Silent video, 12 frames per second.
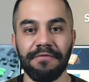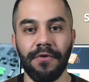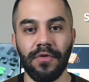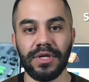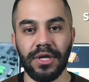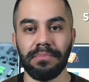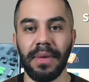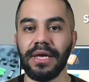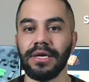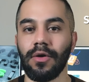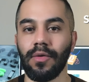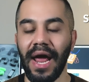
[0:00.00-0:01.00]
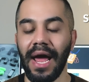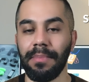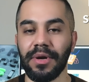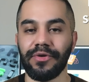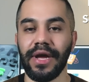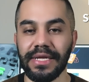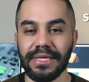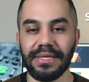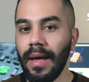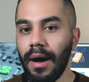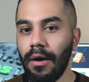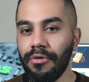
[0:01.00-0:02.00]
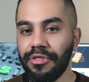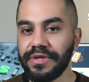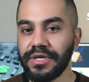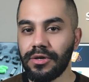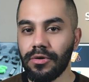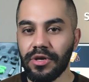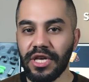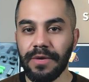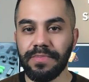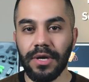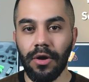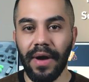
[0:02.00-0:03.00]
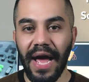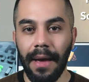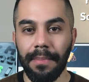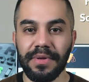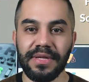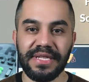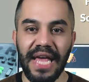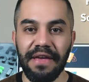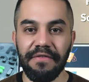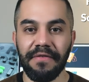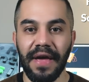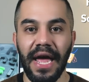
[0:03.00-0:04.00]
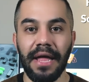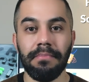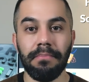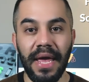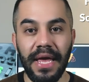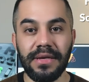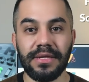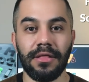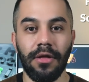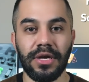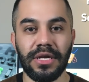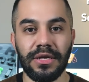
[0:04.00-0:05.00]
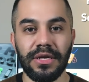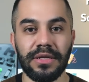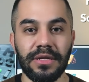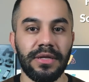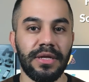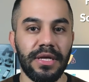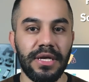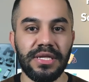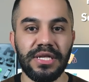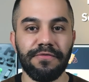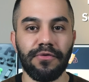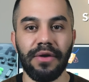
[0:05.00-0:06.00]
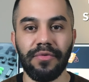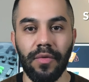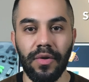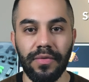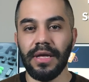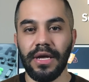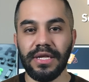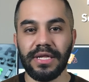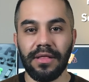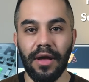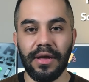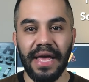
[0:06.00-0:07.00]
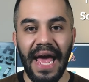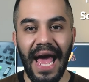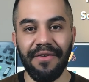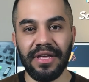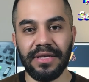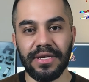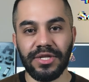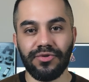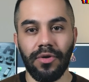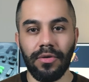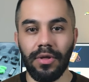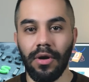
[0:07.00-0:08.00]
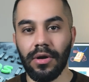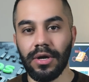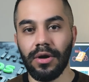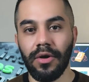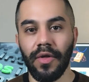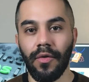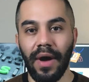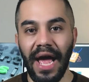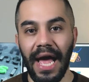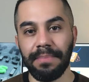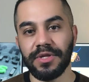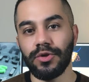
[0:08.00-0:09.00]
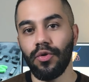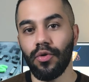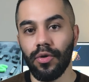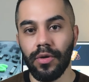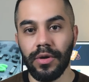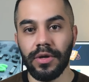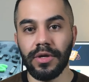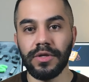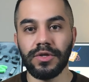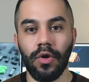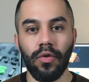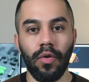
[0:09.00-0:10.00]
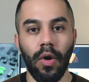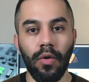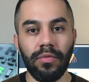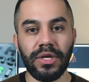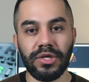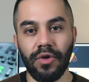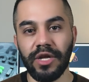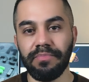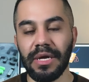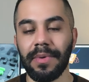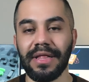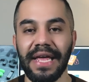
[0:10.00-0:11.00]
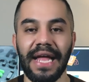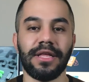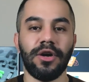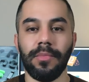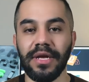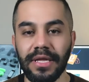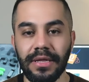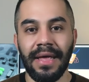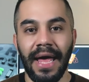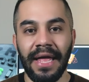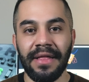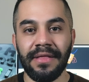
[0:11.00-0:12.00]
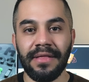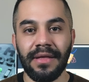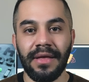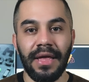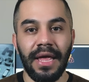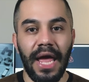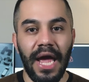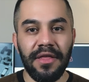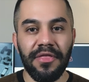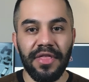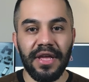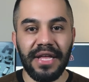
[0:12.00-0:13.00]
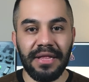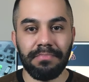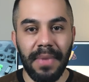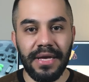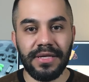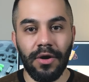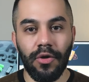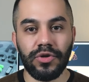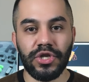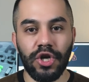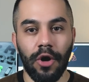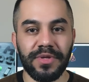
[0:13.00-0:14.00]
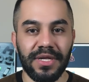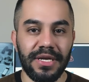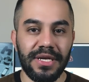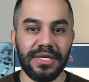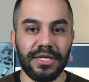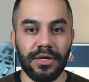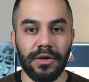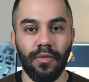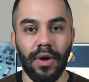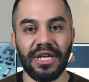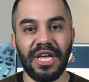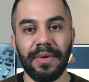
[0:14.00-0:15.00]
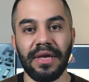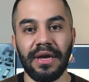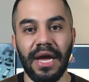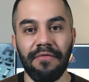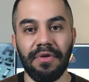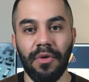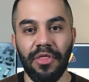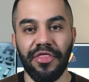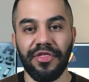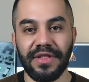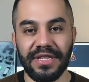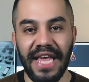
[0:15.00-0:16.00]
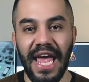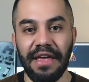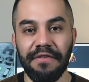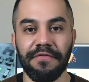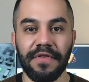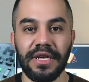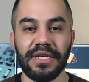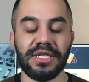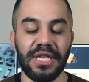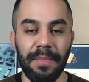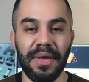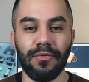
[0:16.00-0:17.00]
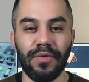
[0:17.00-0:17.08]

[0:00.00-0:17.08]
focus on making our app great. Auth0 keeps our app safe and makes logging in easy for everyone. It's like having a strong lock on our app's door, so only the right people can come in. And anything that makes our jobs easier while keeping everyone safe is a big